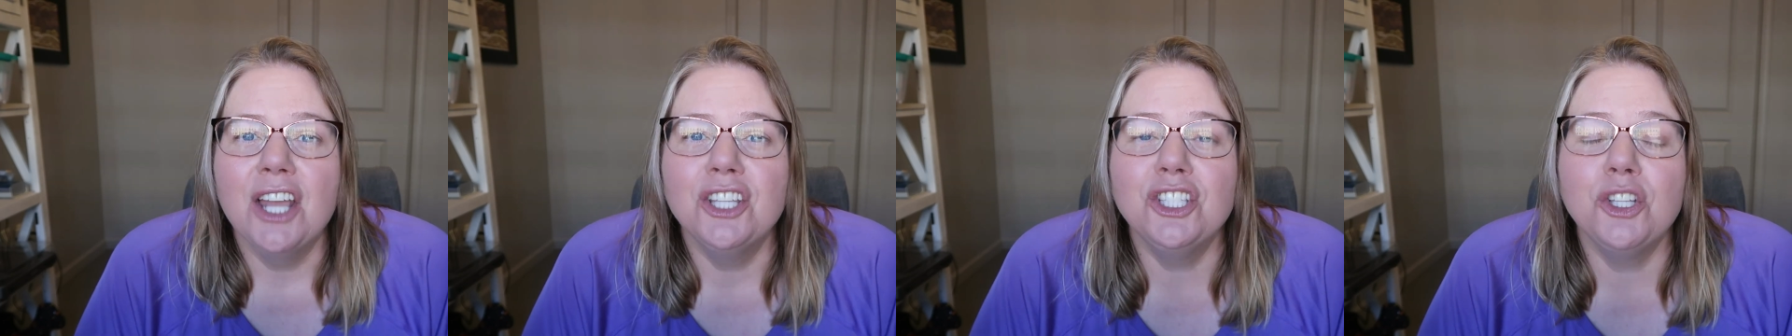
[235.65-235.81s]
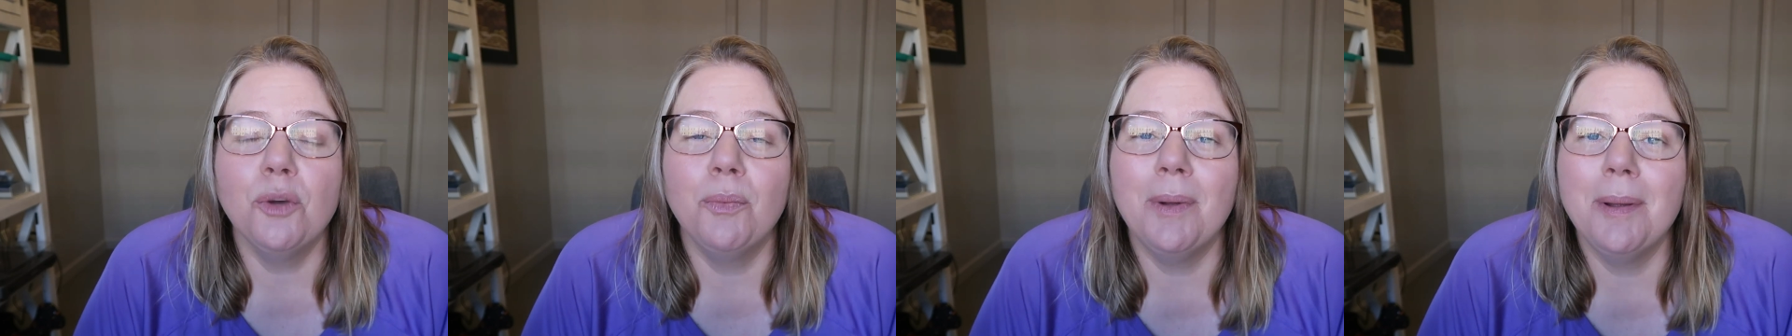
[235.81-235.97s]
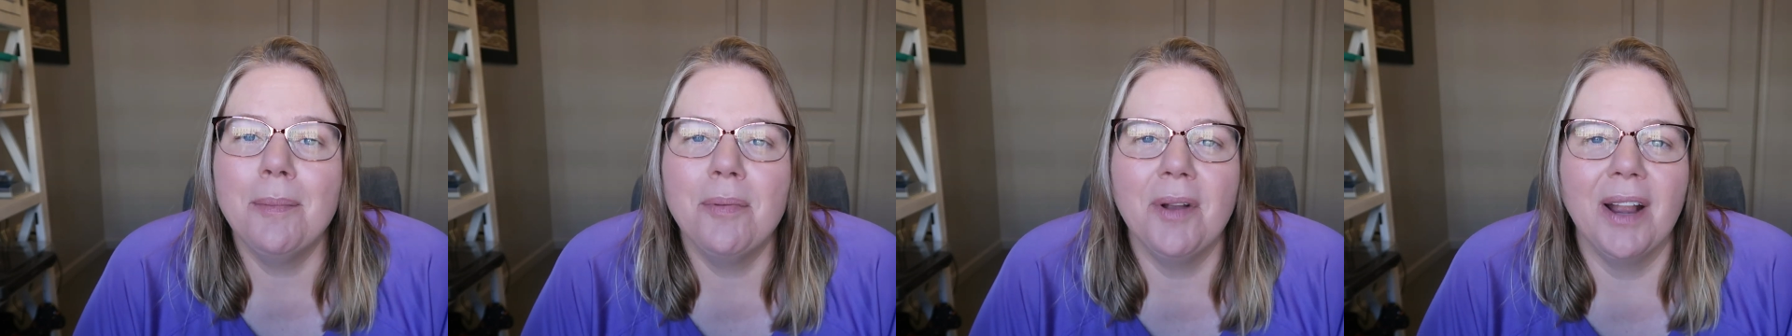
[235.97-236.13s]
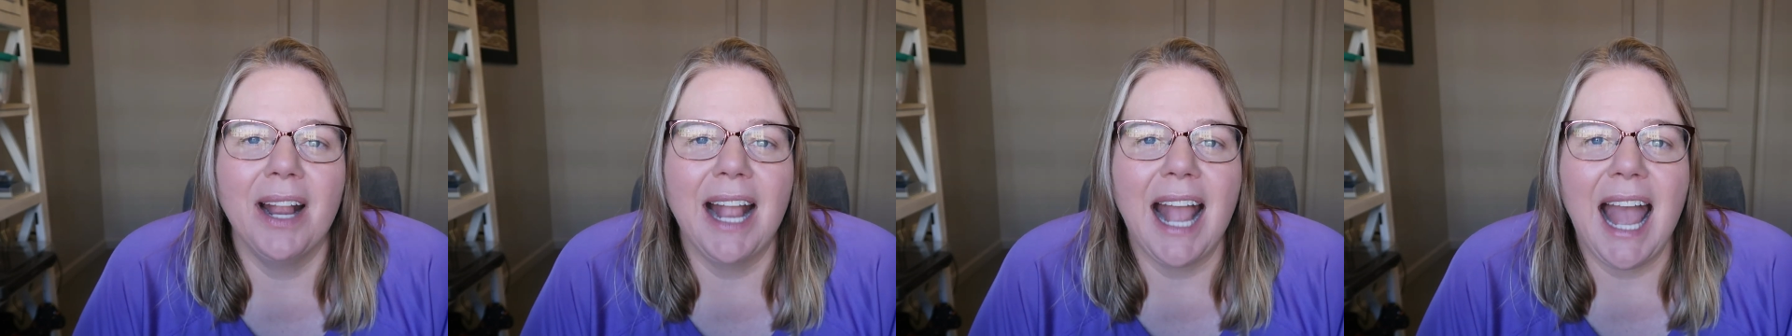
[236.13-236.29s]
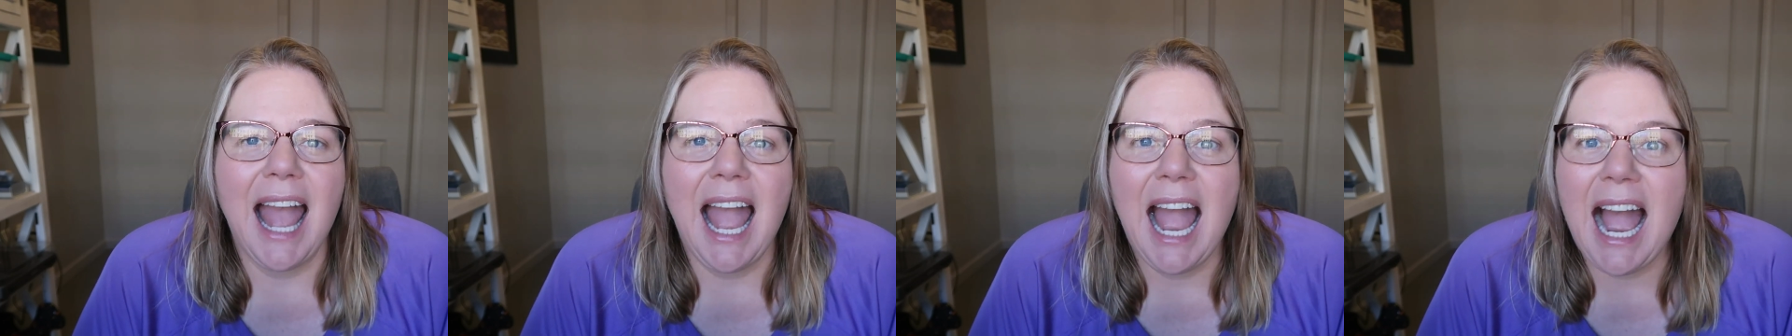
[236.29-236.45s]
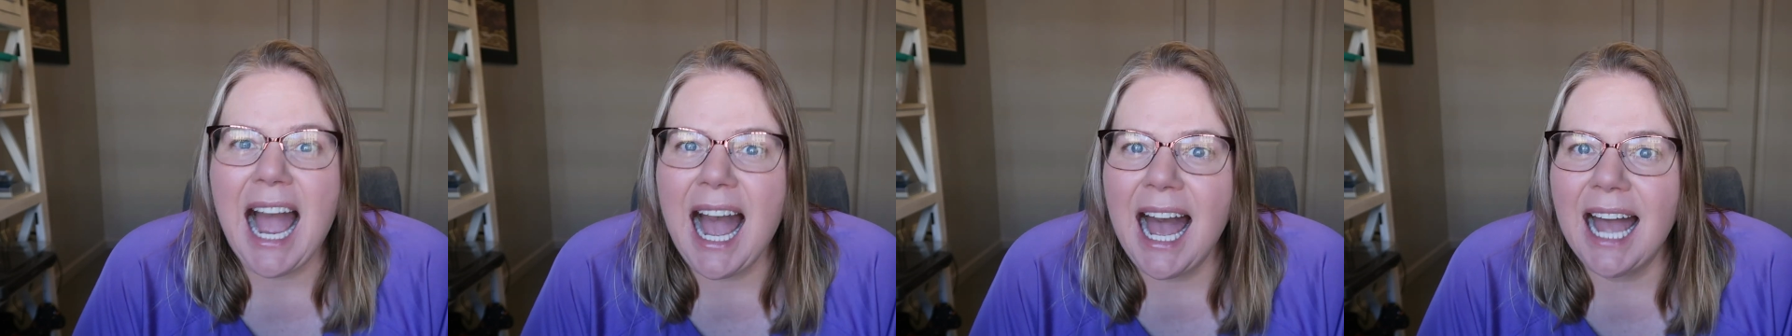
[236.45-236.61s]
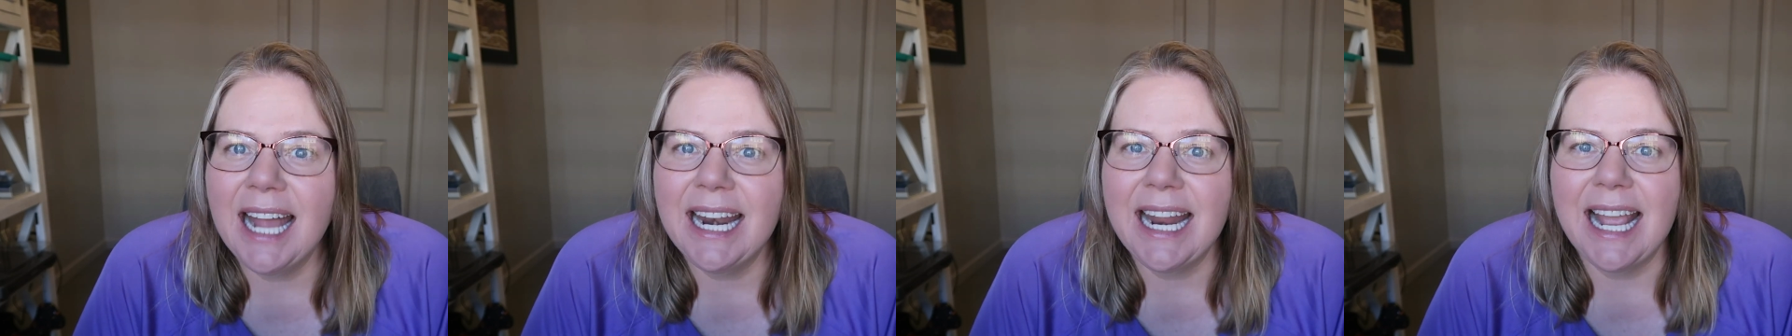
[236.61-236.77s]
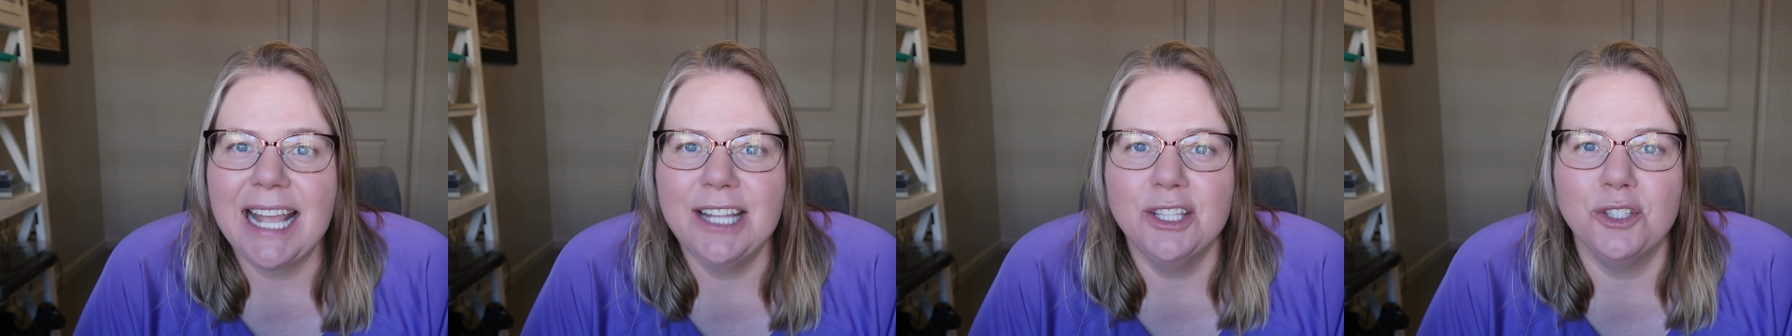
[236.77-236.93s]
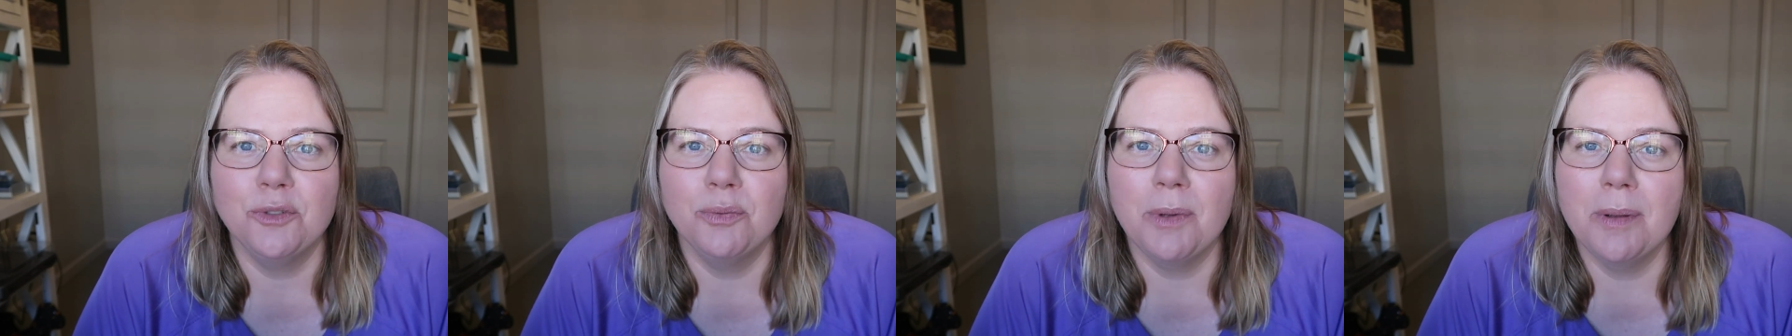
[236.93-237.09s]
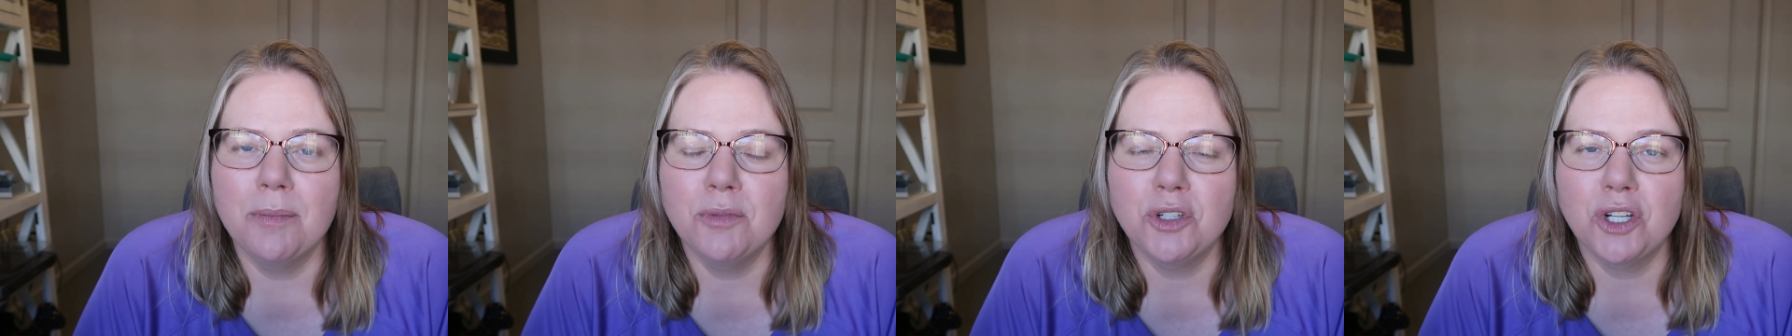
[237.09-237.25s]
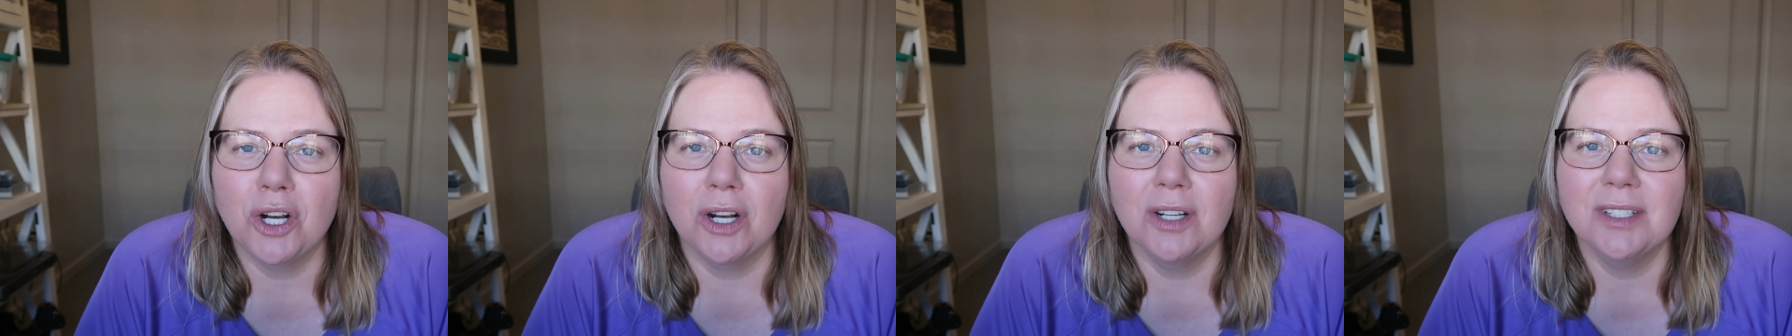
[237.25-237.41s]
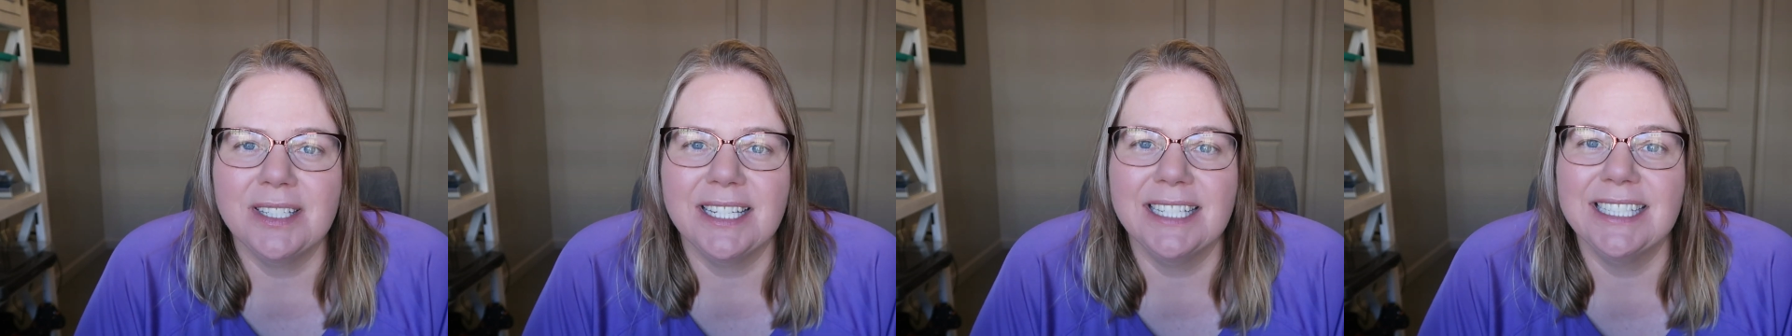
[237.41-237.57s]
So we bring a hat and swim
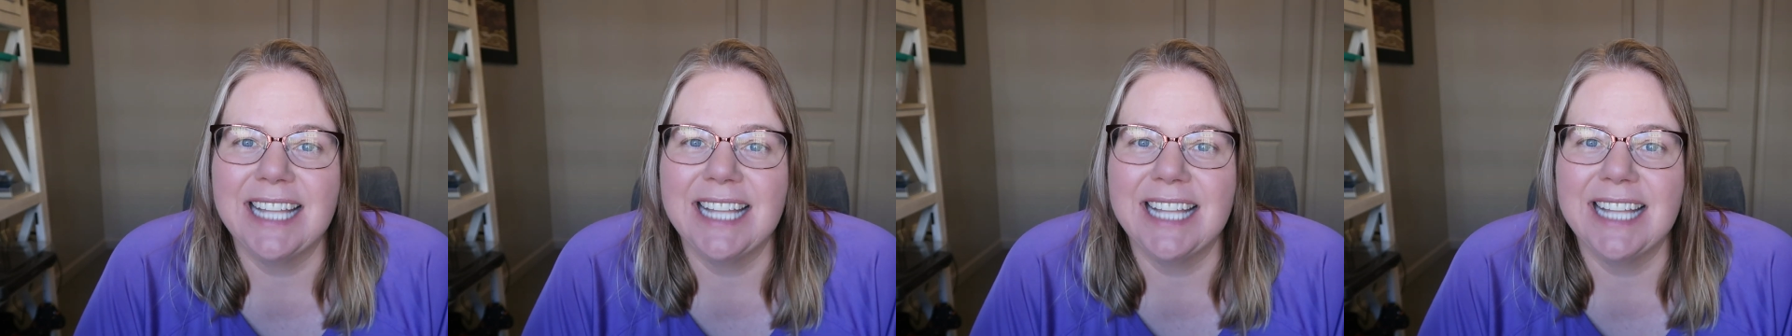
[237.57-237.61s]
shirts